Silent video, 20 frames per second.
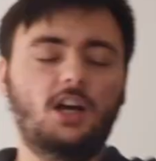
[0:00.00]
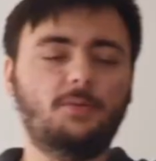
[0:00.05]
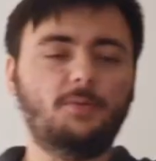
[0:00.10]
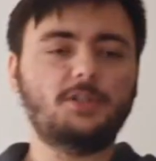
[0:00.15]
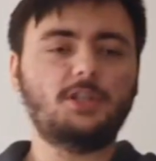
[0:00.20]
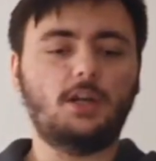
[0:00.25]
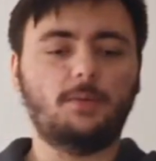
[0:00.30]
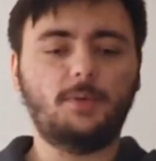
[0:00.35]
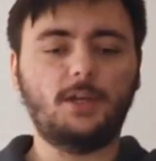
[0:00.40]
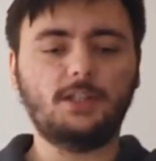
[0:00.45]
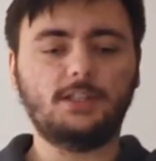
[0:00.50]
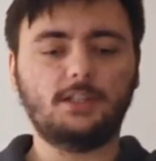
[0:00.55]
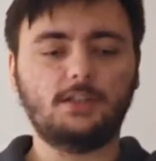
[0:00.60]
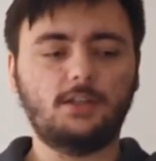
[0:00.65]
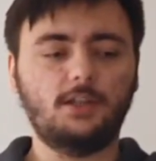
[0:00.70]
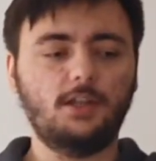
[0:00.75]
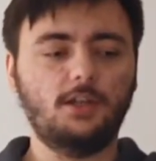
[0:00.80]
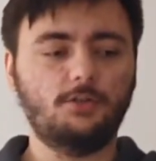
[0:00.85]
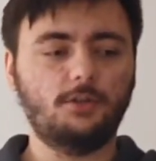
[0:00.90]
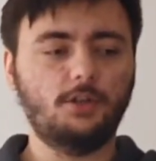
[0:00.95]
But yeah,
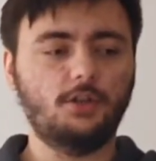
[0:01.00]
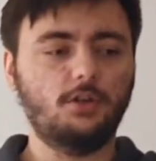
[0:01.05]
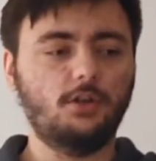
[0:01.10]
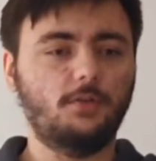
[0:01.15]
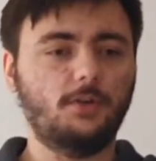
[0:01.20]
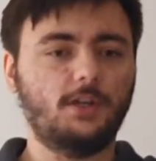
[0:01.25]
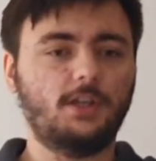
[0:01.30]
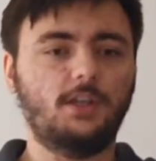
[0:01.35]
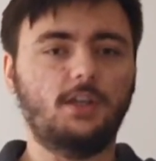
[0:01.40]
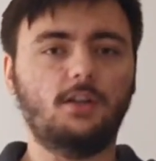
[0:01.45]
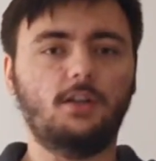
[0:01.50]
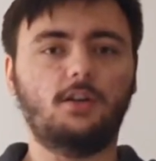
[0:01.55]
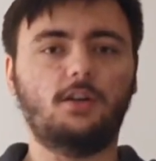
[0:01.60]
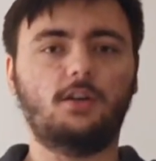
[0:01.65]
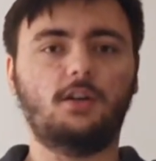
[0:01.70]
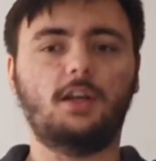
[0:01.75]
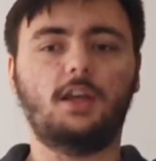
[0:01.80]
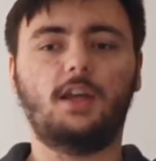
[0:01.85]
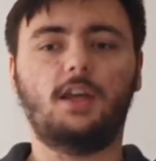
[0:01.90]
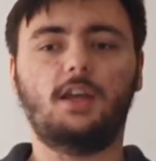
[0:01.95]
basically Ludova
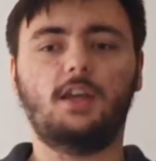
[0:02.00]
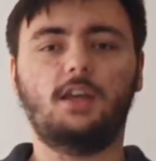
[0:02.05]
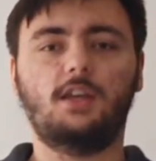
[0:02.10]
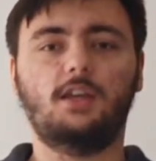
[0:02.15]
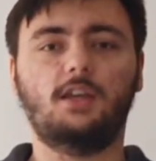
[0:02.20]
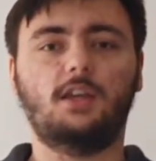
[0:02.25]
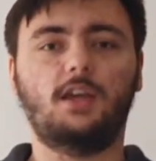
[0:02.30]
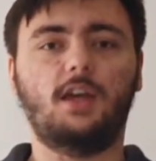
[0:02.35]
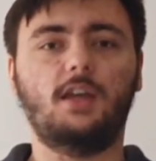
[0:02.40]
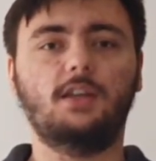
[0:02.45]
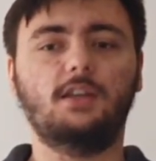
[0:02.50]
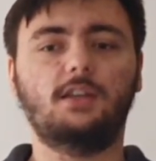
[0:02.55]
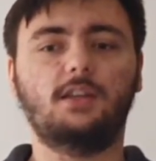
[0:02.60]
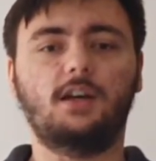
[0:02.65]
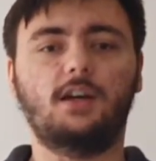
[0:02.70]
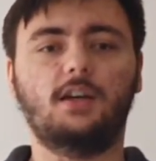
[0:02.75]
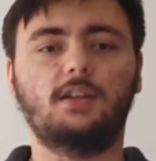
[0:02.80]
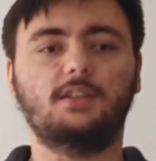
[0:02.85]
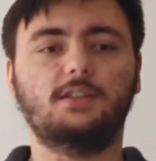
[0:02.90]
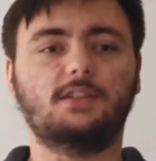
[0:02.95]
Healer, a
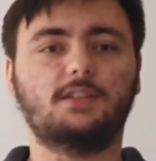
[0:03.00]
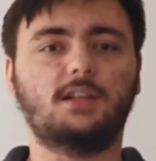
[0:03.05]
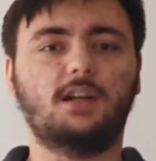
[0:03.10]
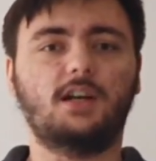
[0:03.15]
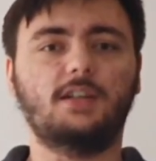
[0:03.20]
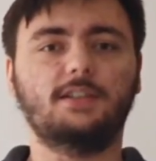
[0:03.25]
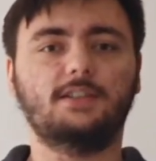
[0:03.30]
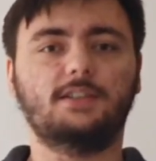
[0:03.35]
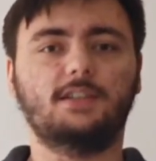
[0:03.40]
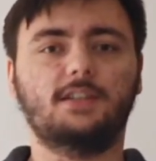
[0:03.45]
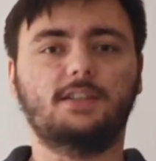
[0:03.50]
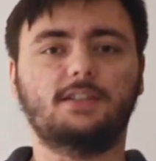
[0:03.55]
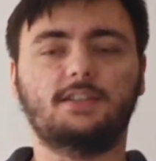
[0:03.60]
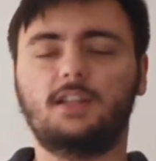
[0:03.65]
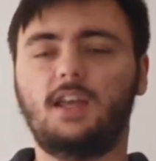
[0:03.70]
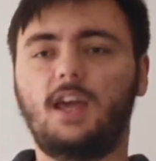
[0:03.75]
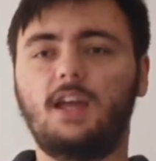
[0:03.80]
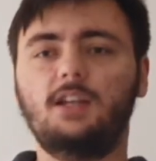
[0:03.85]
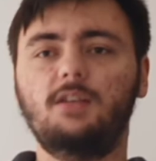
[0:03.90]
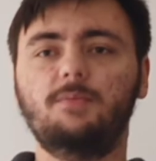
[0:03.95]
hentai disguised as an
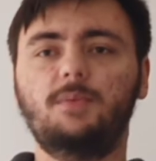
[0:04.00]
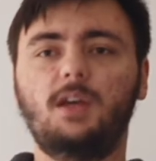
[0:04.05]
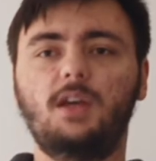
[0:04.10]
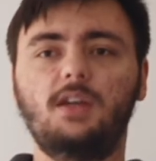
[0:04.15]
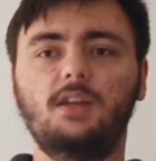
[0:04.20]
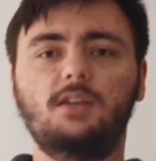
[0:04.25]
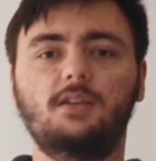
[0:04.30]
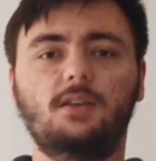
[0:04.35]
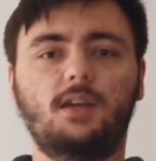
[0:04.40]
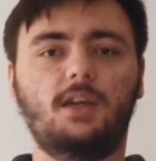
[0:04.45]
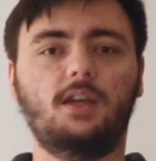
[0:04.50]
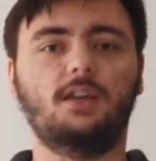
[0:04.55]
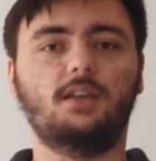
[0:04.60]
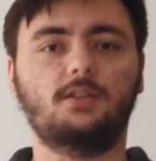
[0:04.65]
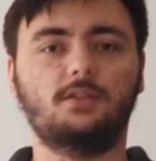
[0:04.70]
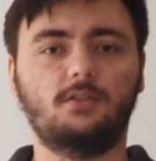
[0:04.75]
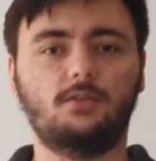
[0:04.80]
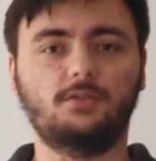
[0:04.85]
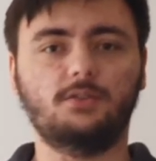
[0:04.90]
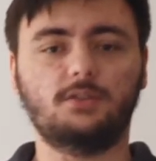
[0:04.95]
anime,
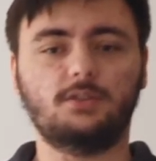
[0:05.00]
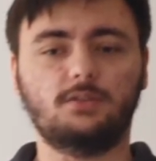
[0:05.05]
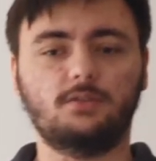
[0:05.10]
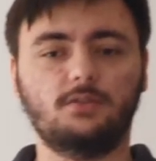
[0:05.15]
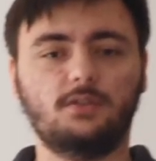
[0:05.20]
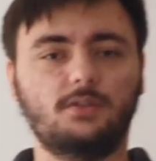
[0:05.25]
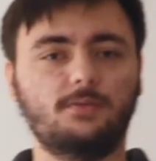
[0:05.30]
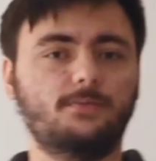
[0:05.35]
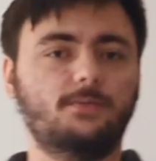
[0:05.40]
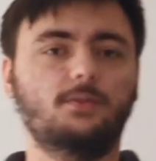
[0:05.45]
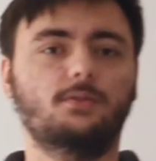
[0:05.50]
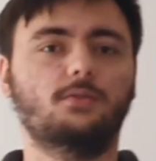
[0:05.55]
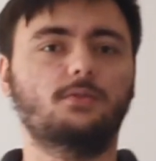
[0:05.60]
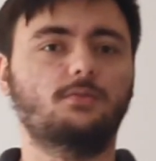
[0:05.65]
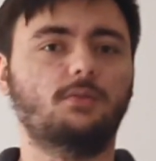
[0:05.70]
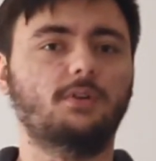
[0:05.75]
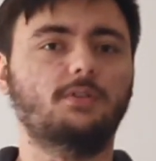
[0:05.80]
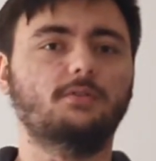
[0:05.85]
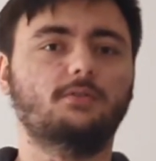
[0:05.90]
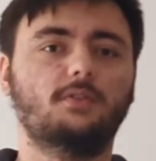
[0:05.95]
and also if you
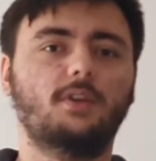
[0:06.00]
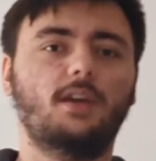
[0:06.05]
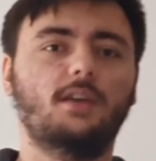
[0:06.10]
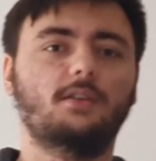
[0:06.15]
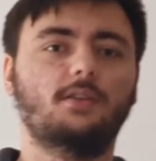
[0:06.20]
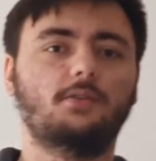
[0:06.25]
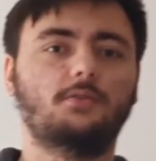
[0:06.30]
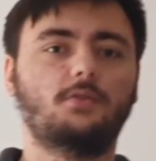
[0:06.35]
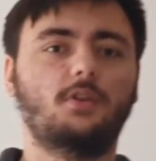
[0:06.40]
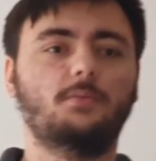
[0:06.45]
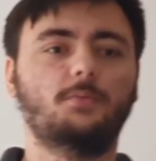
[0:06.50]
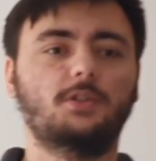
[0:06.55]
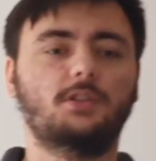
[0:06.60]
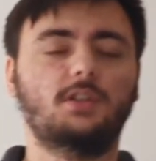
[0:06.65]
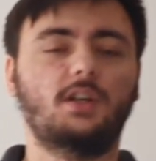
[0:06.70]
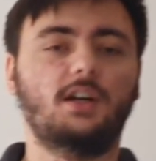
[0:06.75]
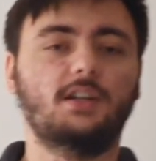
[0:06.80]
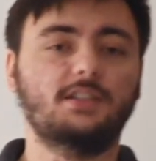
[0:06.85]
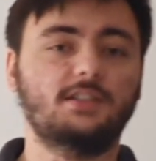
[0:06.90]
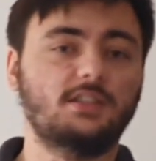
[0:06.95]
want to get
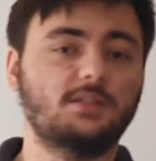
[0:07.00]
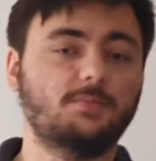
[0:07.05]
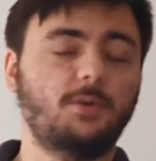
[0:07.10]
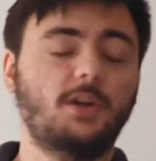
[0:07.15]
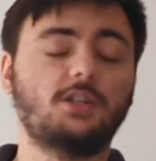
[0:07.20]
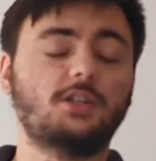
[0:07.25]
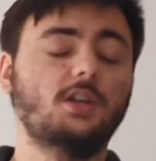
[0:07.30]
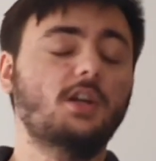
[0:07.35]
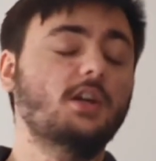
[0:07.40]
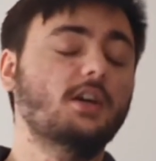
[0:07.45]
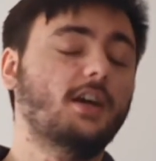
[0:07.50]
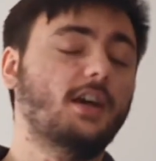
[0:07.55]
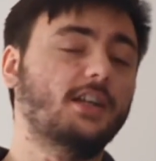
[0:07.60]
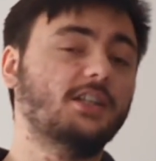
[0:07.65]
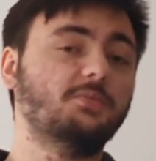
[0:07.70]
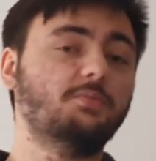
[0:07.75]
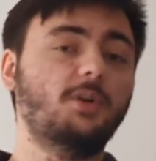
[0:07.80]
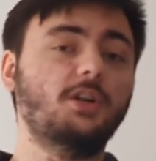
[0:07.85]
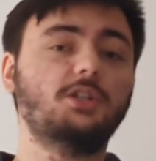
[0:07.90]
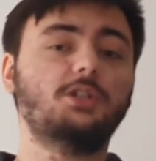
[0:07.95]
traumatized,
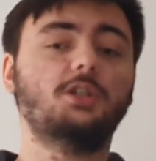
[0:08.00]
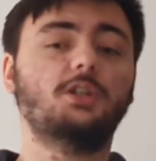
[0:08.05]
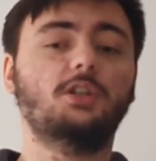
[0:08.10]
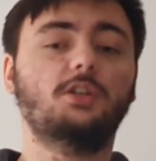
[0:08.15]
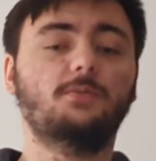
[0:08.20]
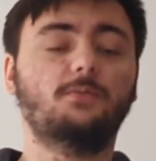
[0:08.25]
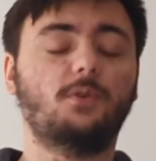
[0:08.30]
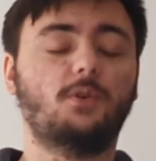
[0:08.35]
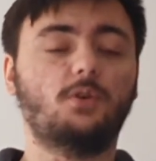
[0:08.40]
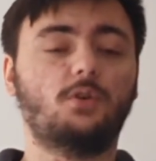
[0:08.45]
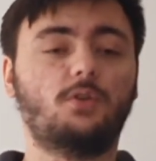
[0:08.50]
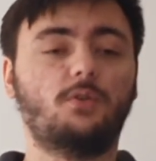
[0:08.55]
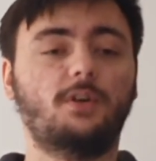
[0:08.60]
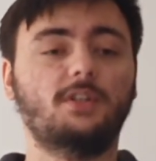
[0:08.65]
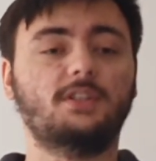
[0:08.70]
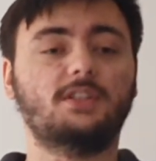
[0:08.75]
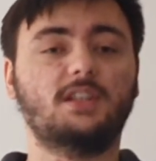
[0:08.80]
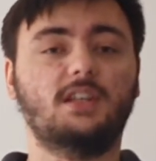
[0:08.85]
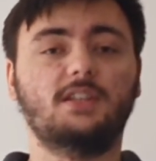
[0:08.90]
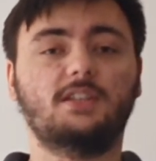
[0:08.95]
especially if you're
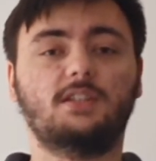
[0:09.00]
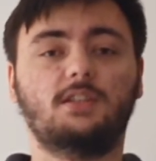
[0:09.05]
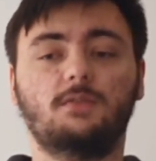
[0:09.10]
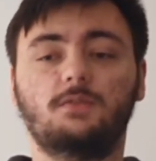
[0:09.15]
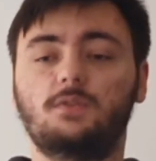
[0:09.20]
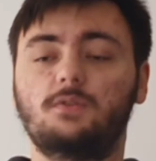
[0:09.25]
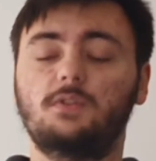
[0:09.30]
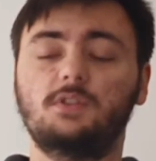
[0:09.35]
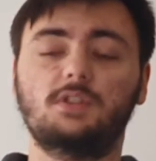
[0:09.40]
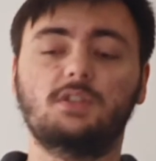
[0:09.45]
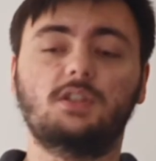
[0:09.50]
quite sensitive to these